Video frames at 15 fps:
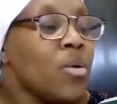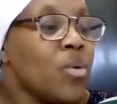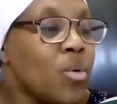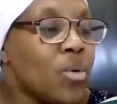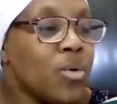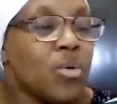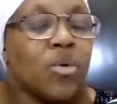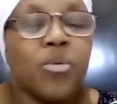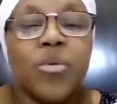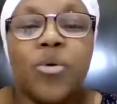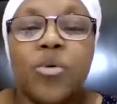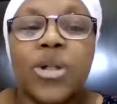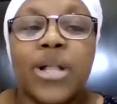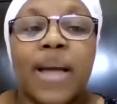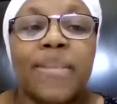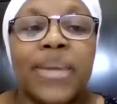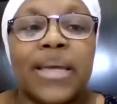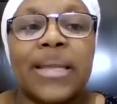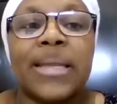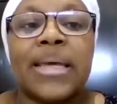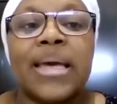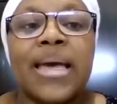
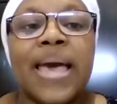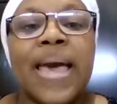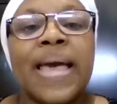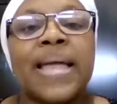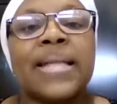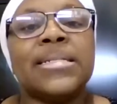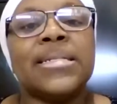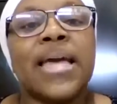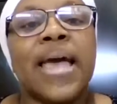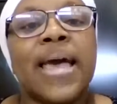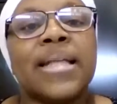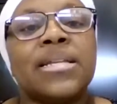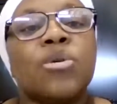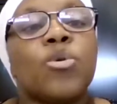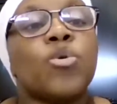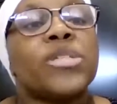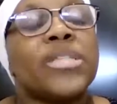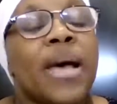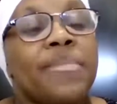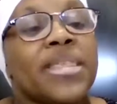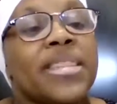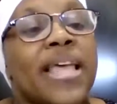Dlamini, and
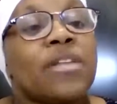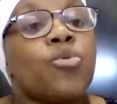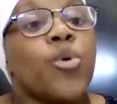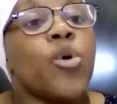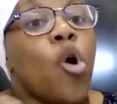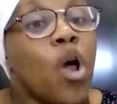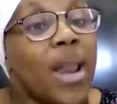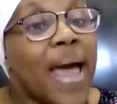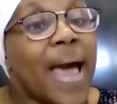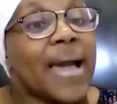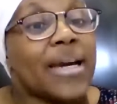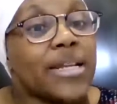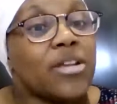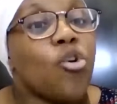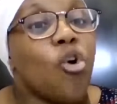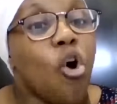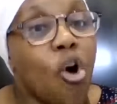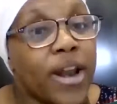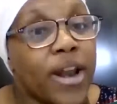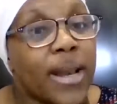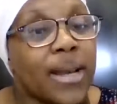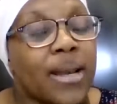something that we all agree
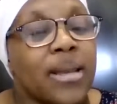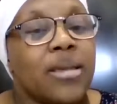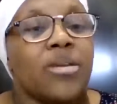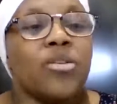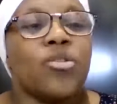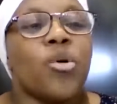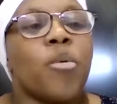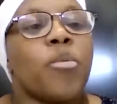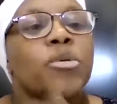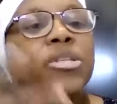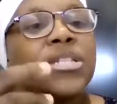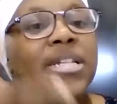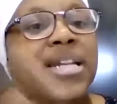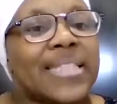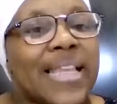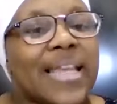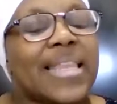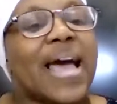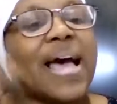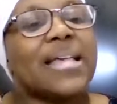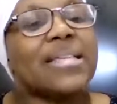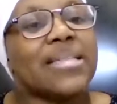on, both
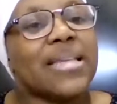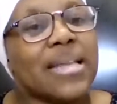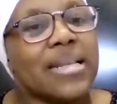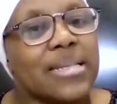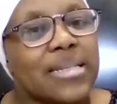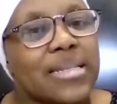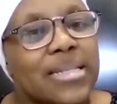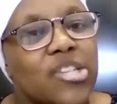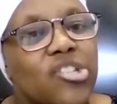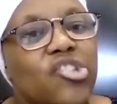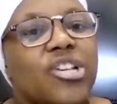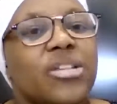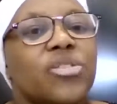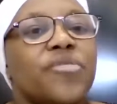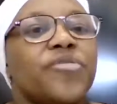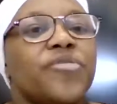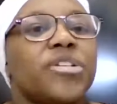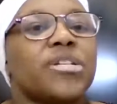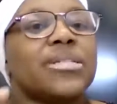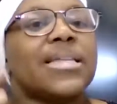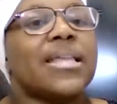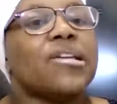translators and teachers of
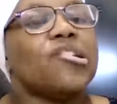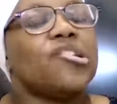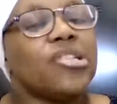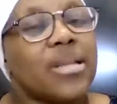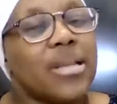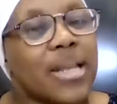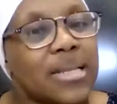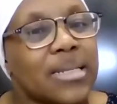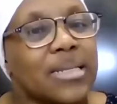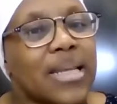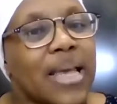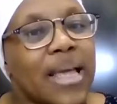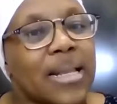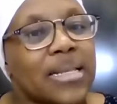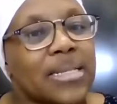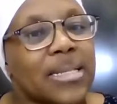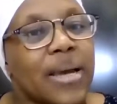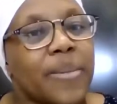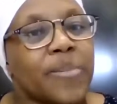translation and